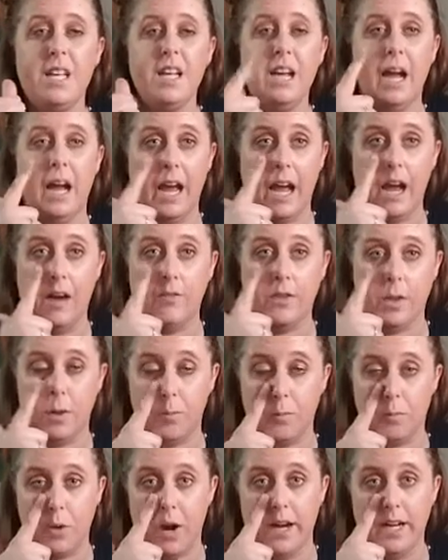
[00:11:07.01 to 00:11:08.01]
have the
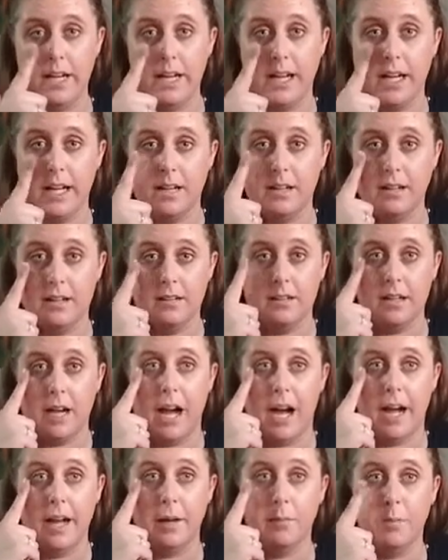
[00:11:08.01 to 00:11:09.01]
brightening
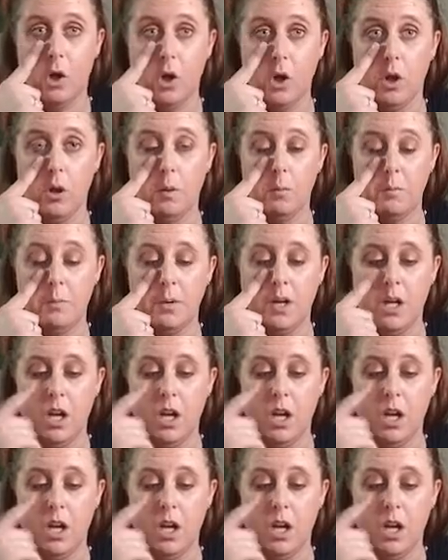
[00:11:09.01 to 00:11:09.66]
eye balm,